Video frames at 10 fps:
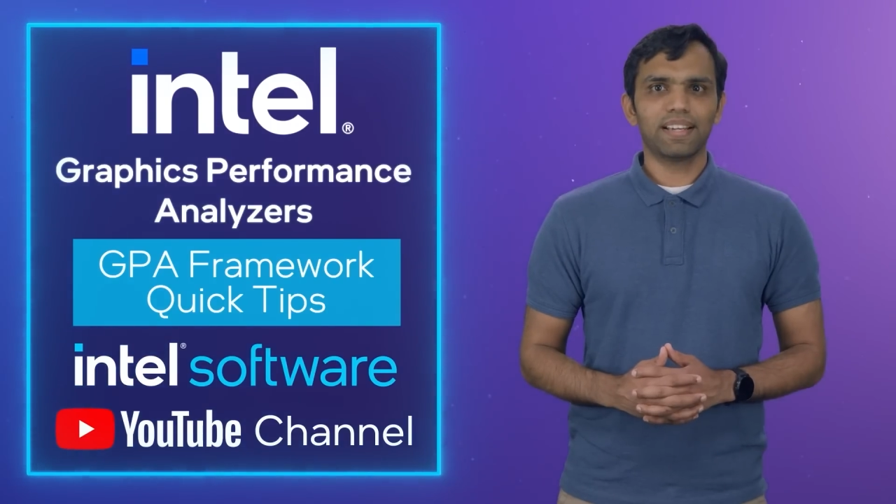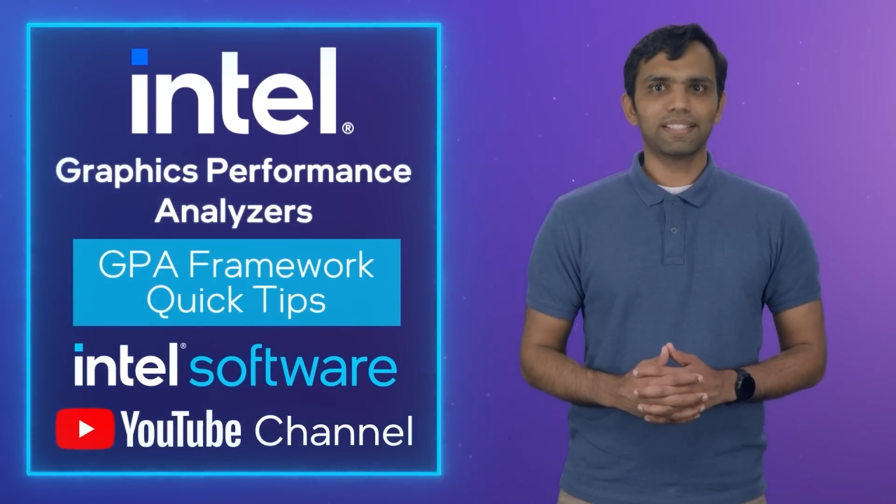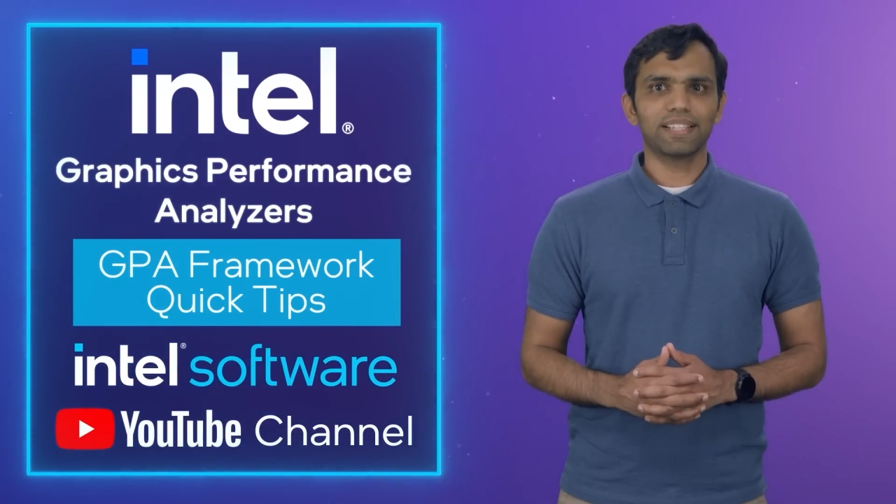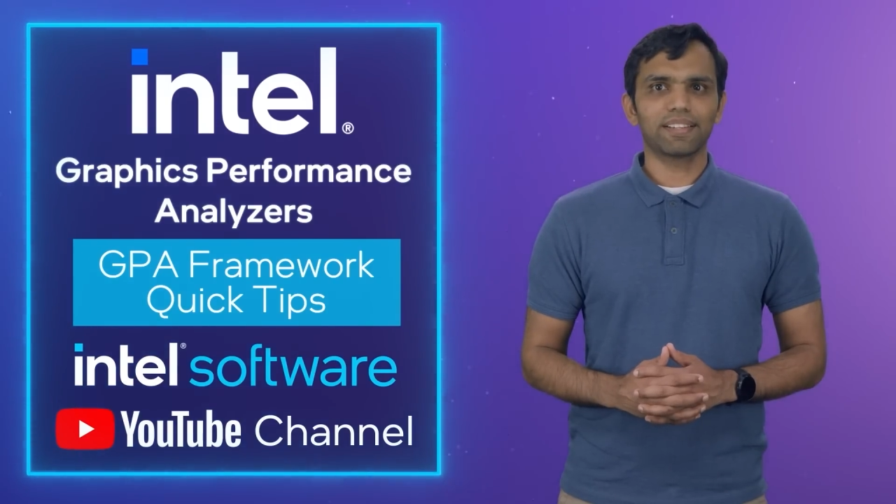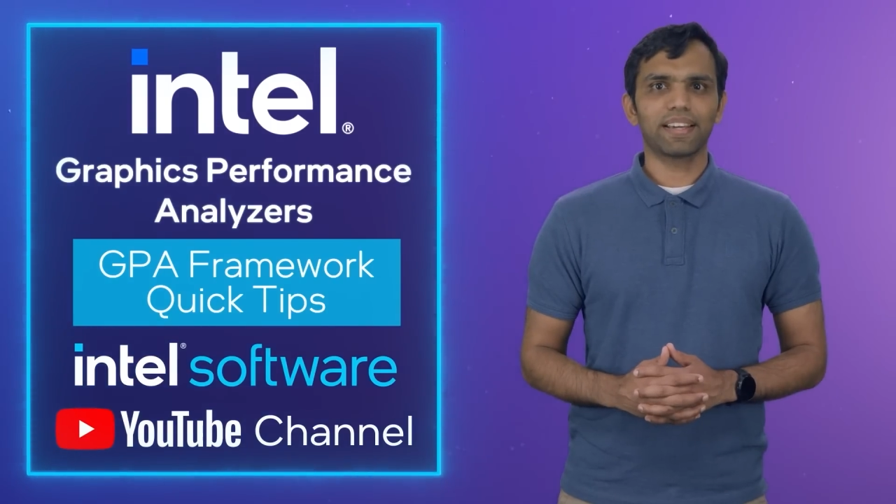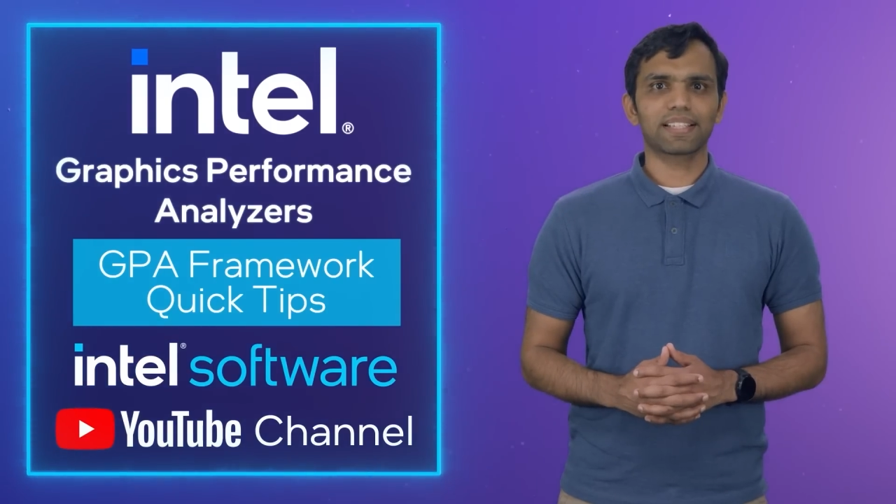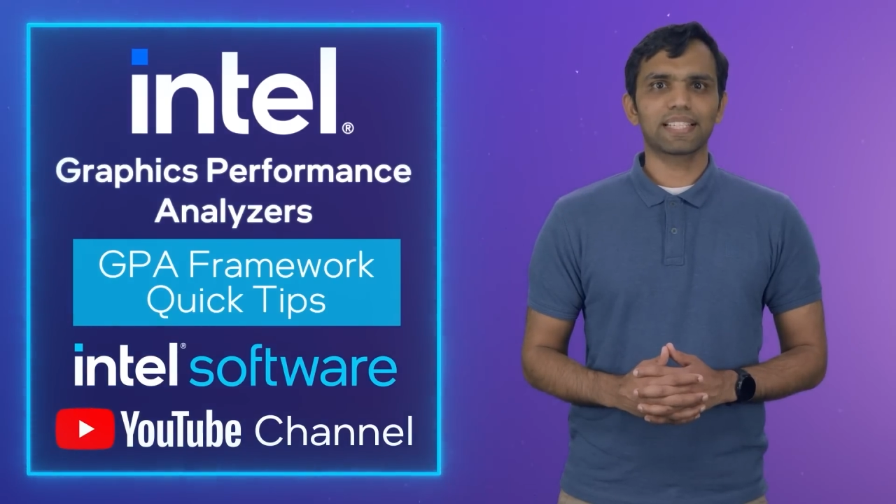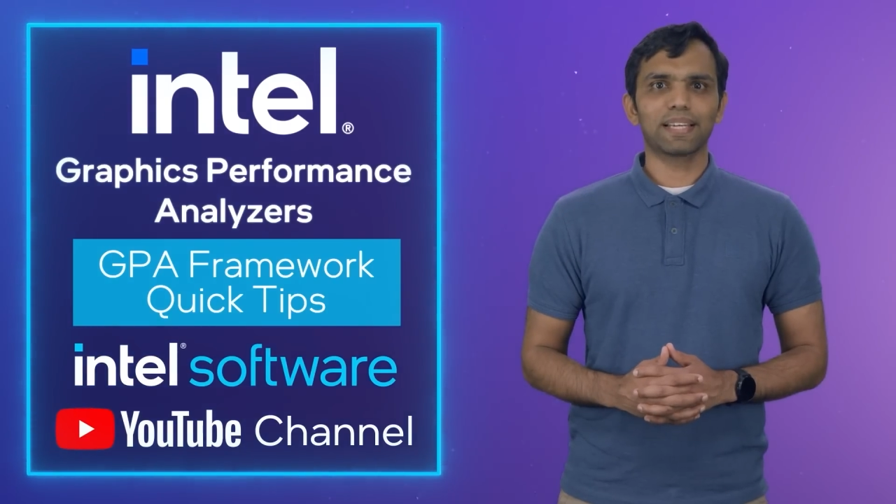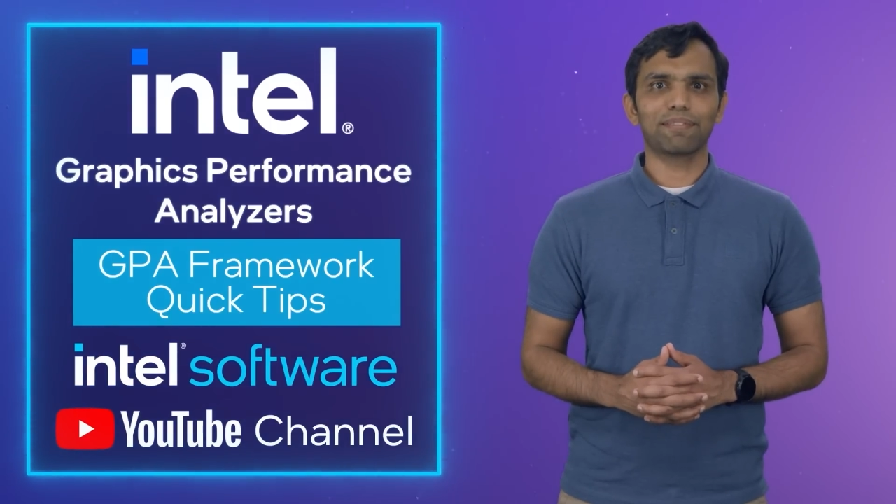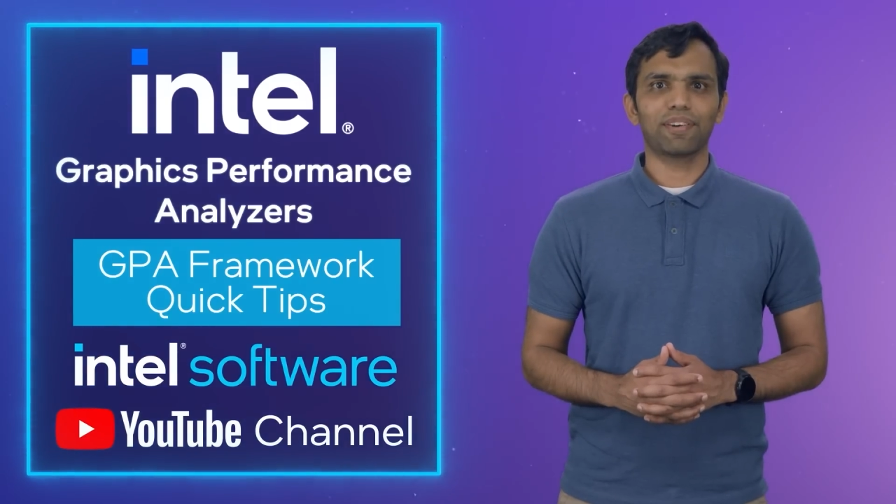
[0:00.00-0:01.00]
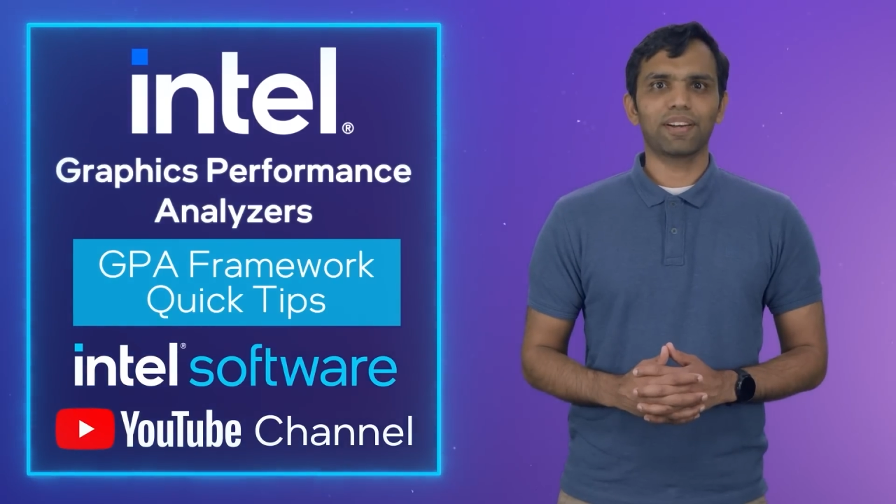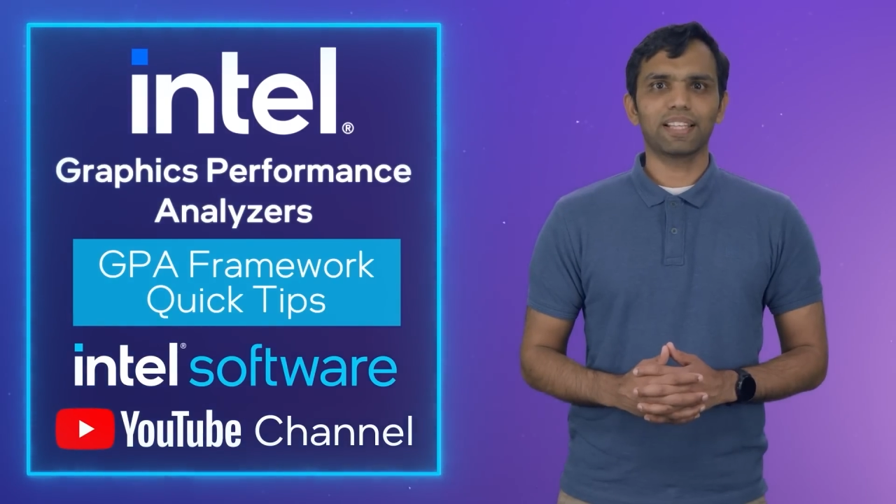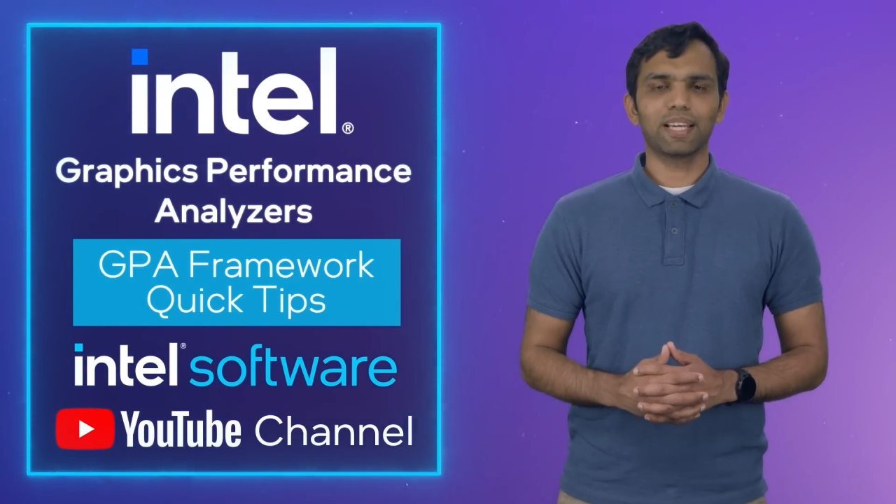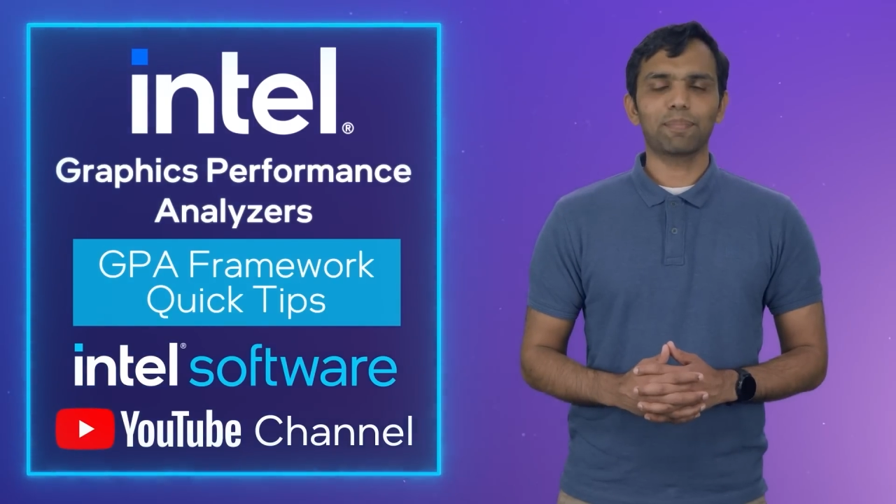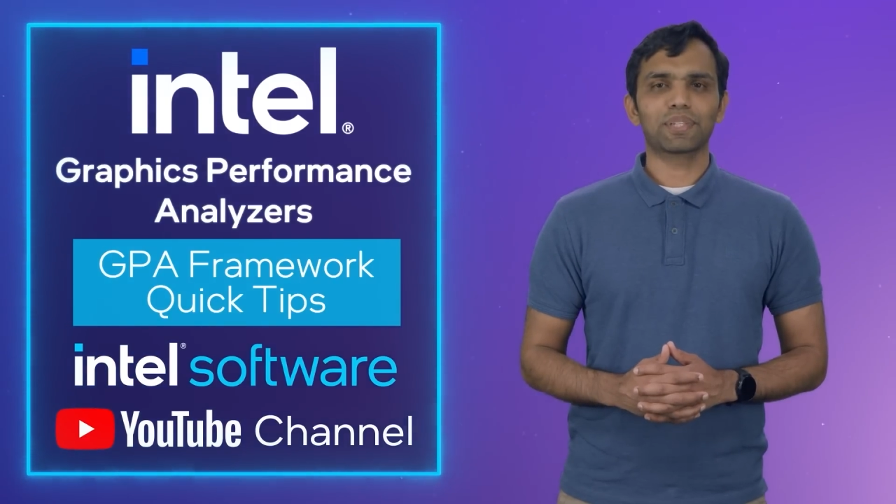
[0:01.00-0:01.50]
See you next time for
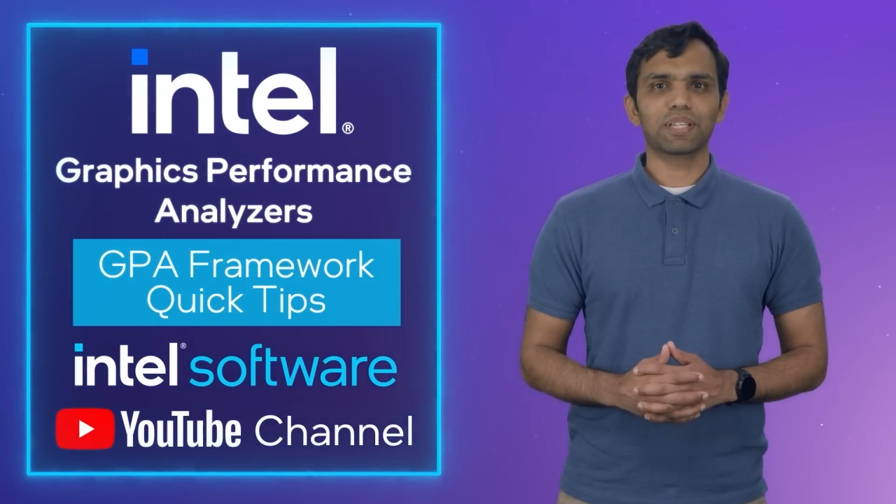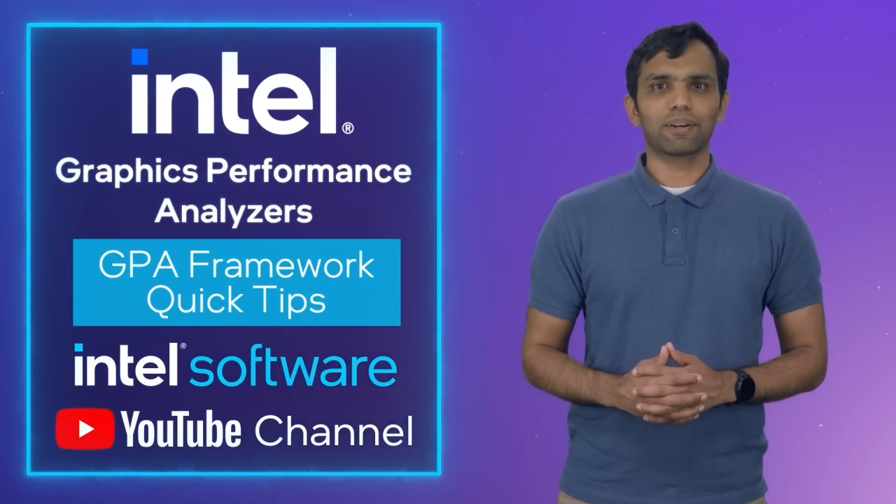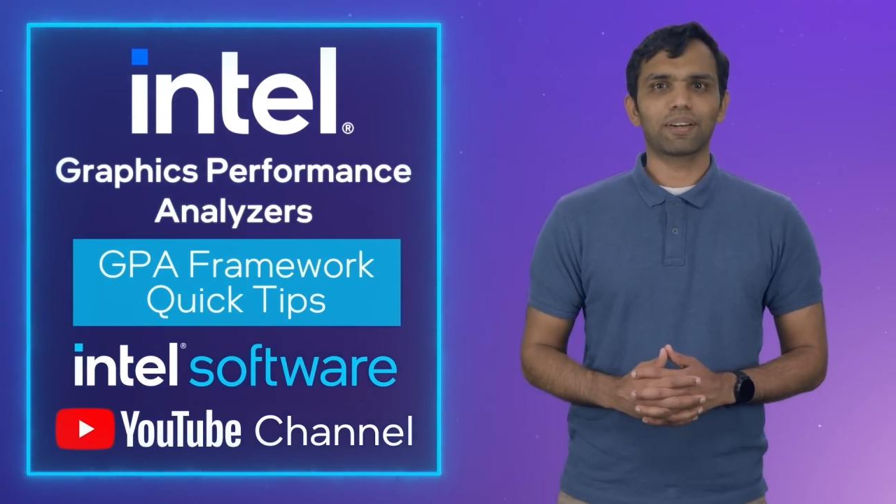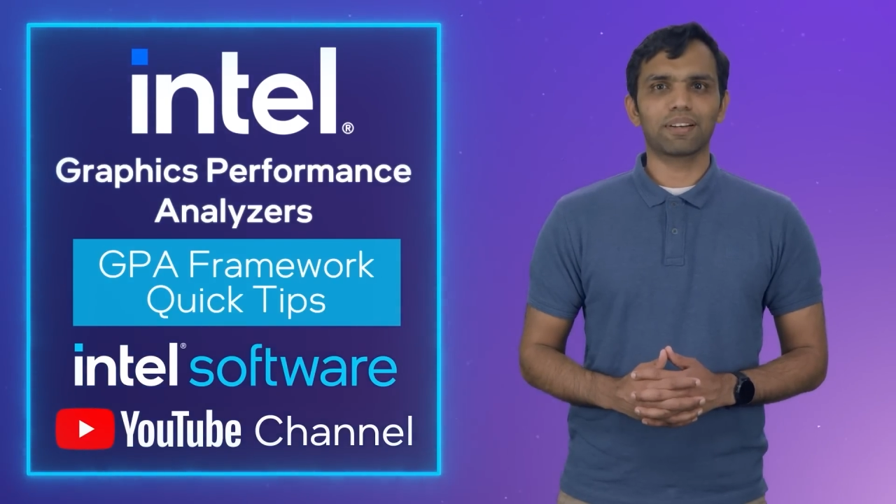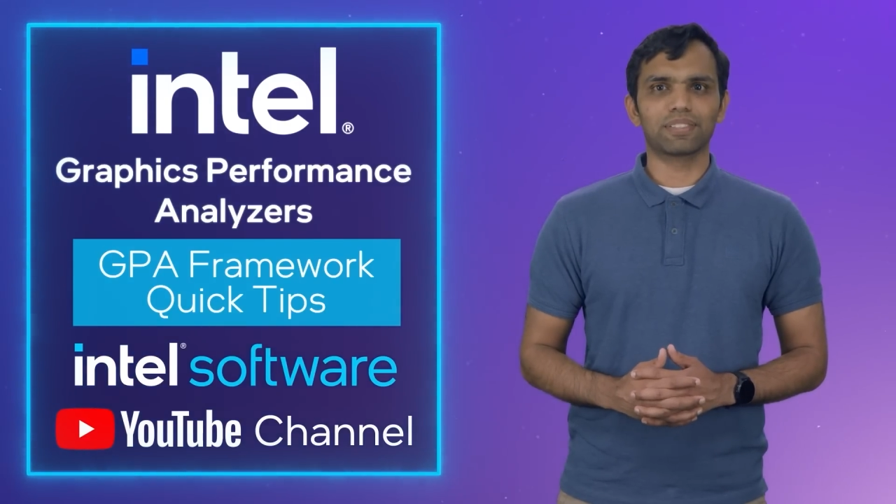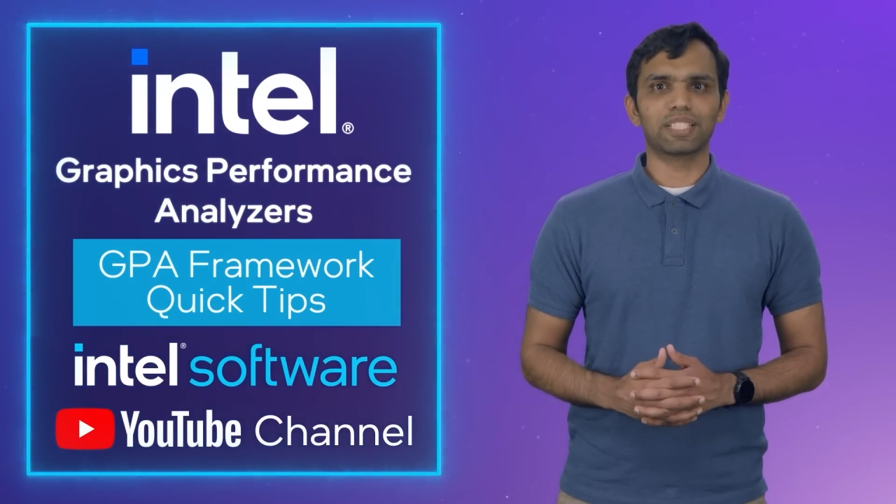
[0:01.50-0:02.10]
another episode of